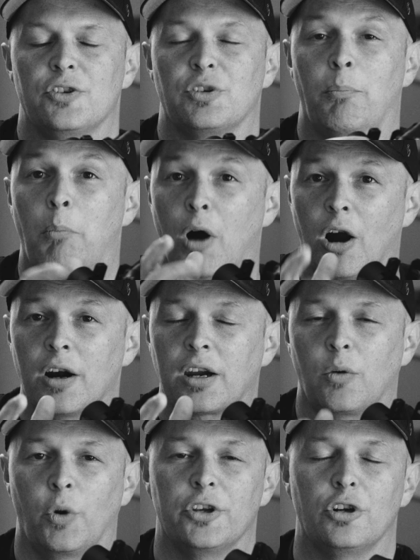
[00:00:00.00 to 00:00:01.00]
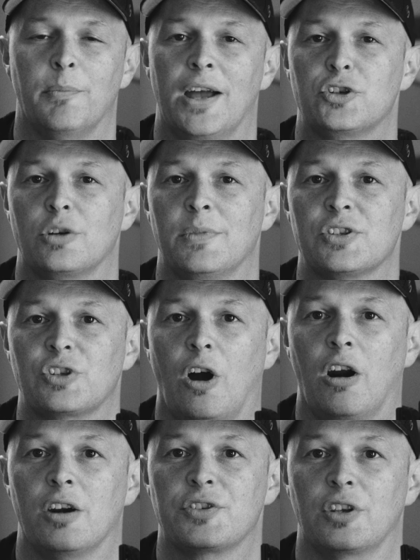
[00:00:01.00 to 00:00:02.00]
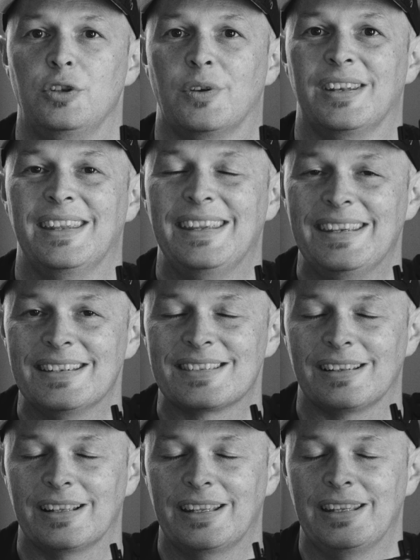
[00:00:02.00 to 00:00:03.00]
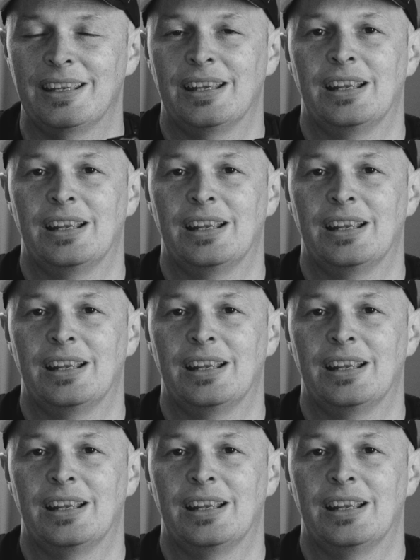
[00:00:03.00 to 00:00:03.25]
to mark where your measurements are, so you can easily